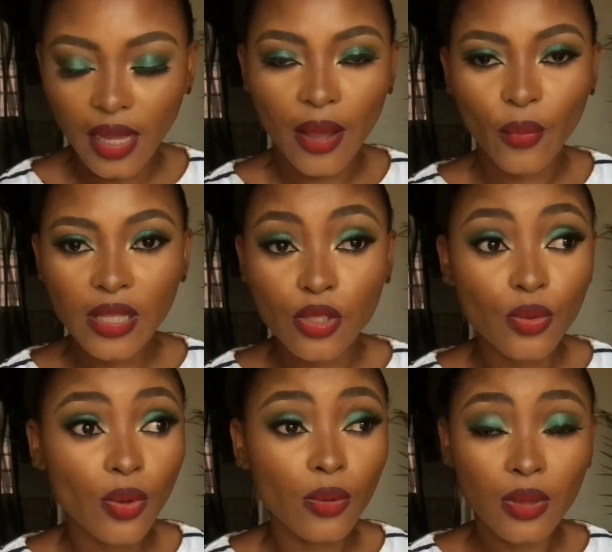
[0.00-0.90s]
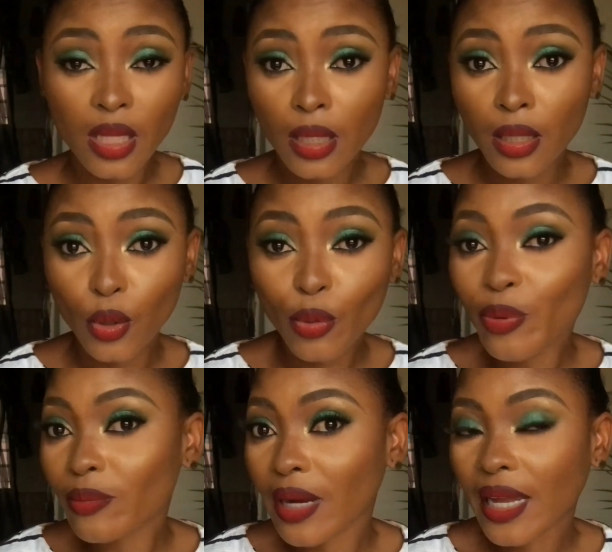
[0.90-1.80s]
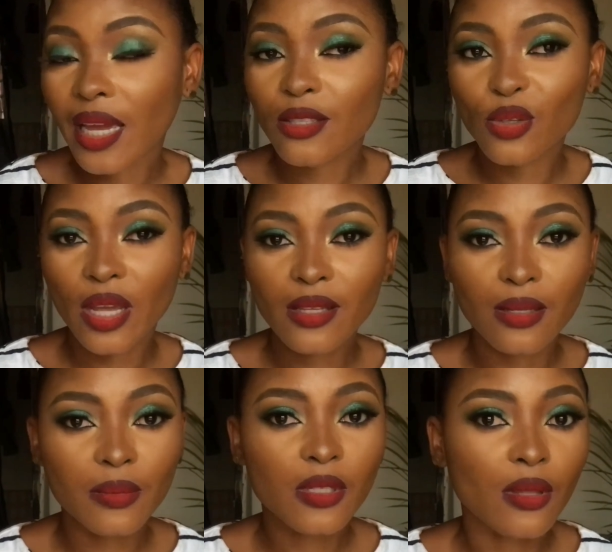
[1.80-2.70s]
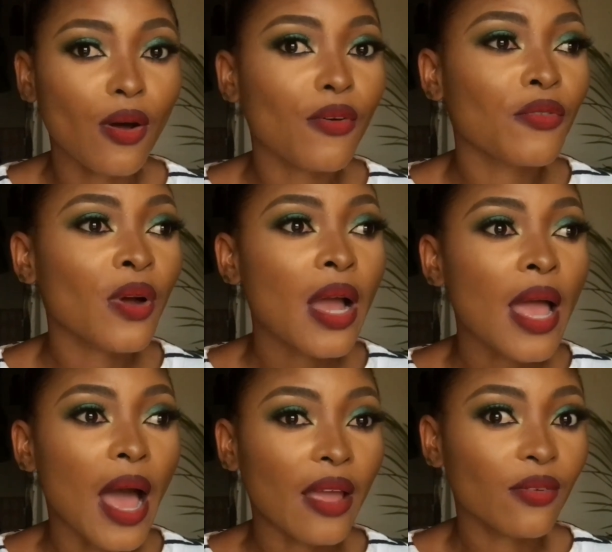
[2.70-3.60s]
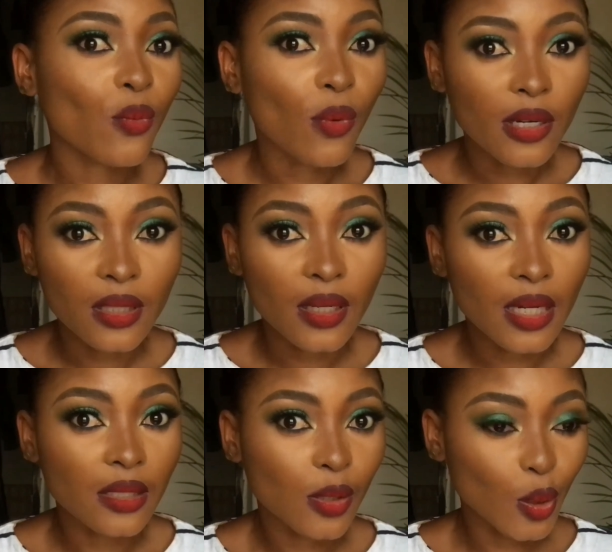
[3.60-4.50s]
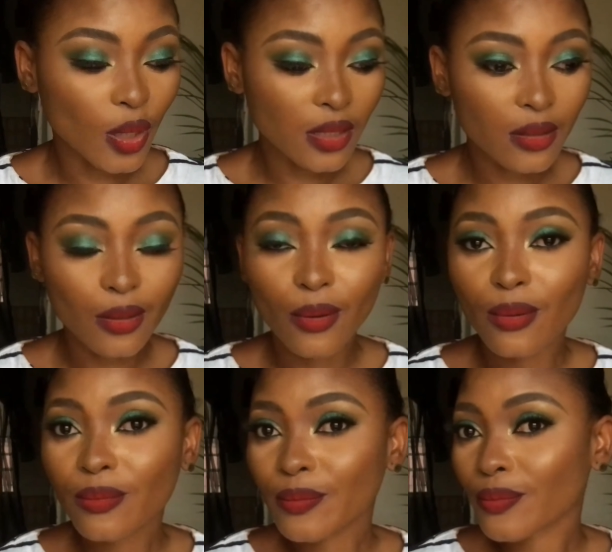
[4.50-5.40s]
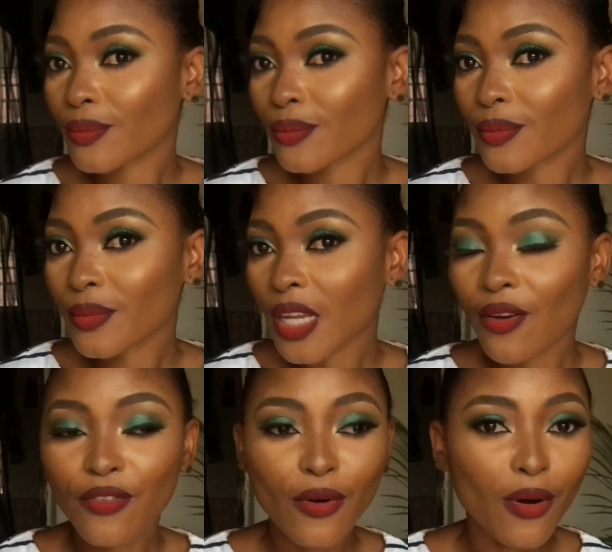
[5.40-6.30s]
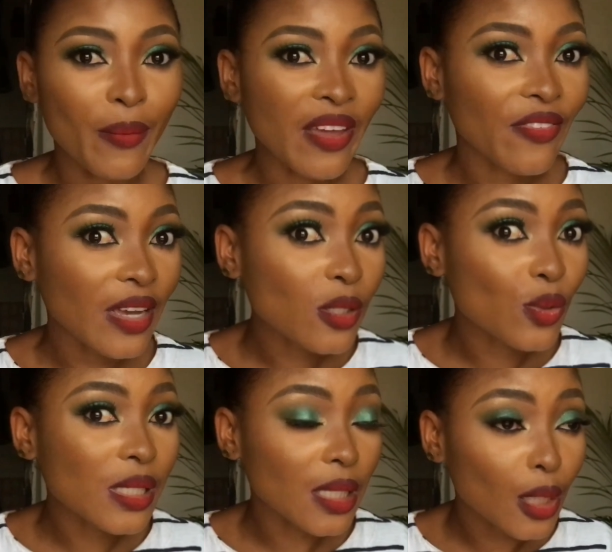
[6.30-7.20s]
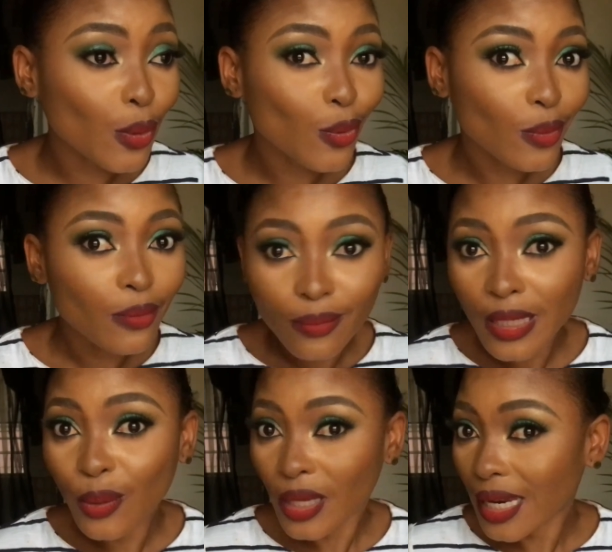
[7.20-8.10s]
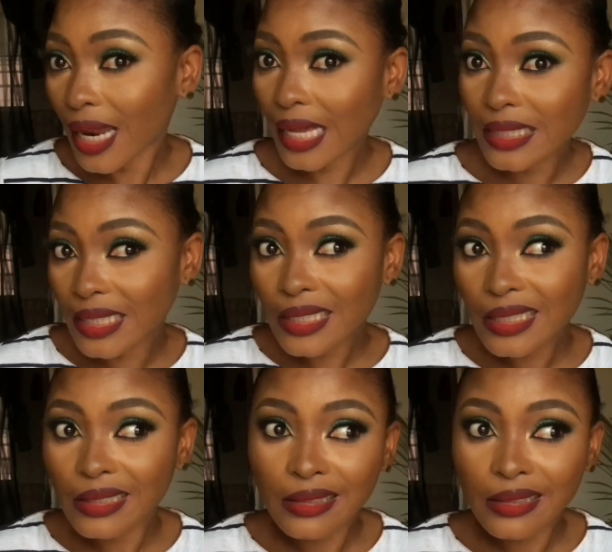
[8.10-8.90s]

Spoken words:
went to the open market to get some stuff. I even walked under the sun. So for my face to still be looking like this,